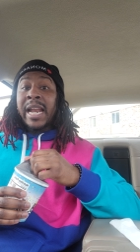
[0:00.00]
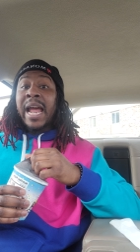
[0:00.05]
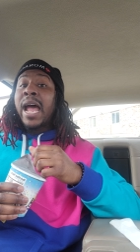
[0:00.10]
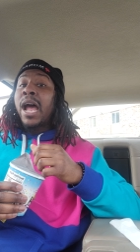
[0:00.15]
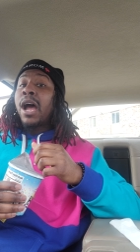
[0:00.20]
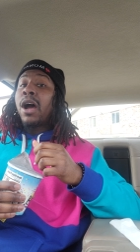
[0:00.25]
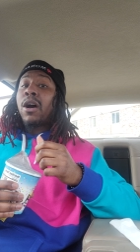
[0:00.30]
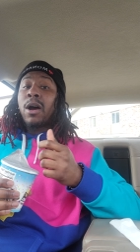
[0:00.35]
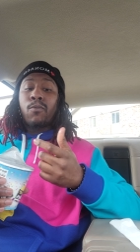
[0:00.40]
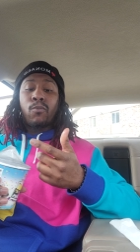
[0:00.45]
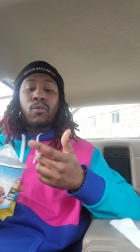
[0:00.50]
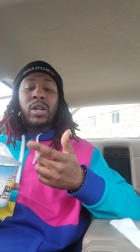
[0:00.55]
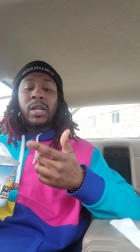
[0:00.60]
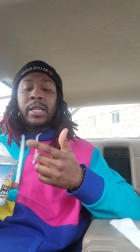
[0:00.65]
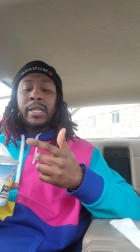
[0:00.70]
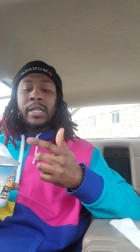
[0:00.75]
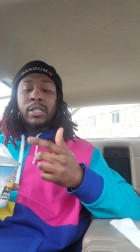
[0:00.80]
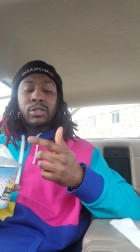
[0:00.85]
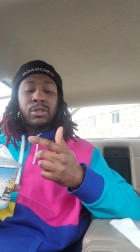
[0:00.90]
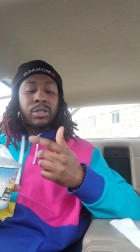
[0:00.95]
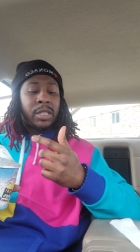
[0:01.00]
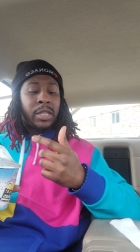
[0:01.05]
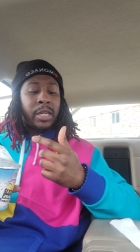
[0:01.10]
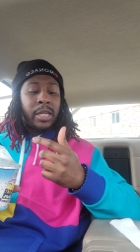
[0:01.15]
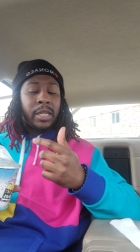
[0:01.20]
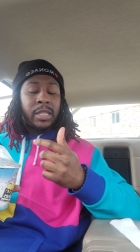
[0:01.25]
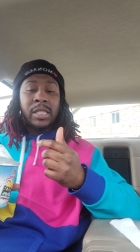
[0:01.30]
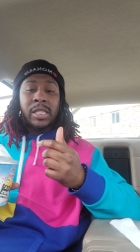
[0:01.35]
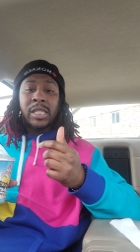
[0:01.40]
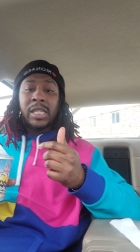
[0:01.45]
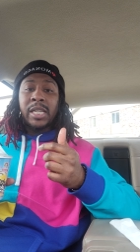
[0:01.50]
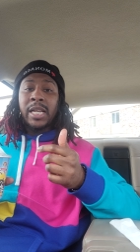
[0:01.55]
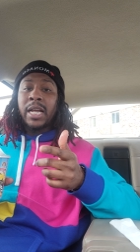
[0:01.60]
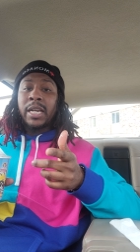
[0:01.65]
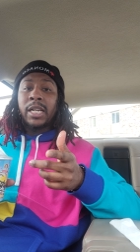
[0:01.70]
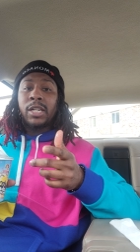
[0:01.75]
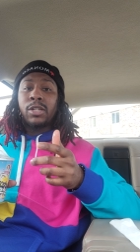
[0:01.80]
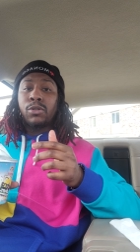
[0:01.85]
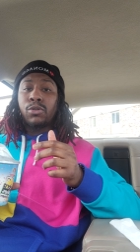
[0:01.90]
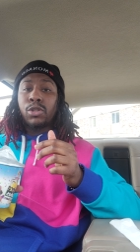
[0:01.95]
Now I'm really interested to see
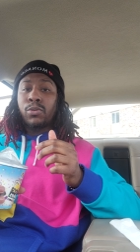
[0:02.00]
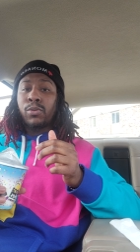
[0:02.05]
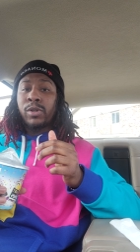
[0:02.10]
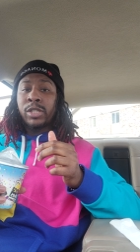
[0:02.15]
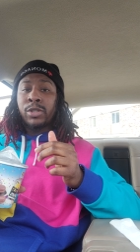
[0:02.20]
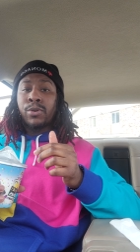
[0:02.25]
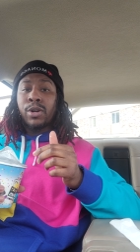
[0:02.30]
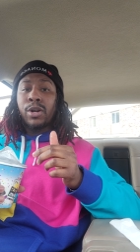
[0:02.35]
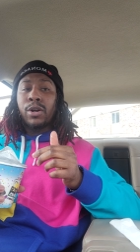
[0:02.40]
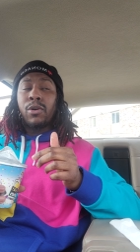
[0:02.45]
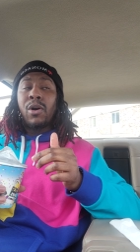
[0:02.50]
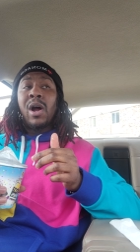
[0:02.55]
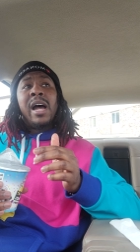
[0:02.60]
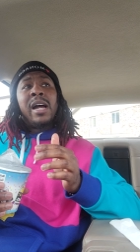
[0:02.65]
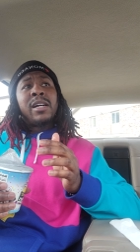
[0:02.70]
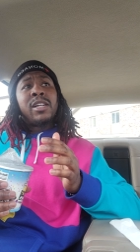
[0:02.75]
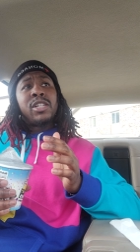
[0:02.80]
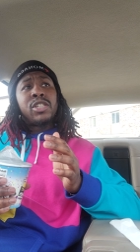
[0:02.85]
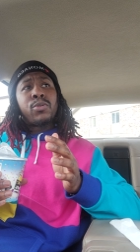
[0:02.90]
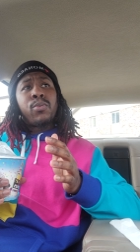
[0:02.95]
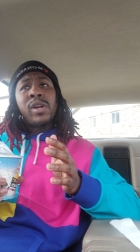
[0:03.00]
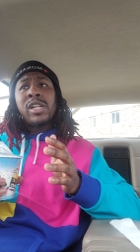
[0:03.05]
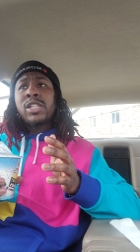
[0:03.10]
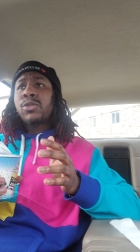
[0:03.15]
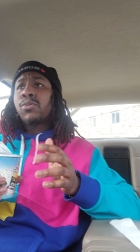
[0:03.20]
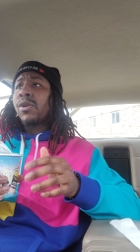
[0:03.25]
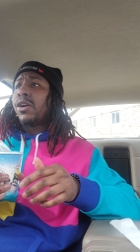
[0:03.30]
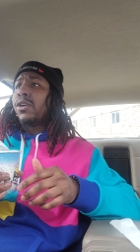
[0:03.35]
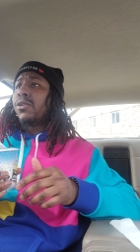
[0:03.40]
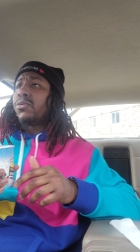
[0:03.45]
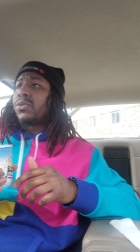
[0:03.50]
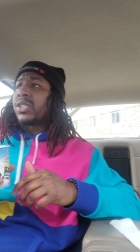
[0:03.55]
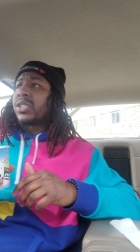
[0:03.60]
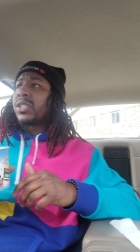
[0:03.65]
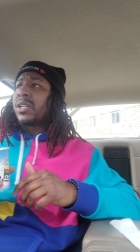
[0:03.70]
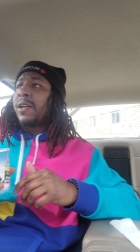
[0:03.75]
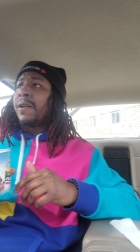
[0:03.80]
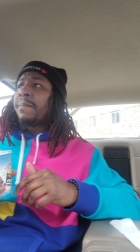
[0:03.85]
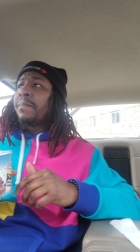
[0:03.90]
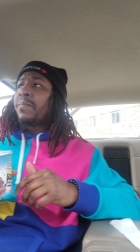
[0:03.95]
how they do Swiss roll. Because Swiss roll
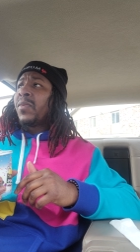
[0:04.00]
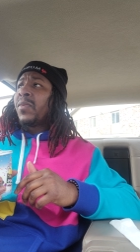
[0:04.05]
was,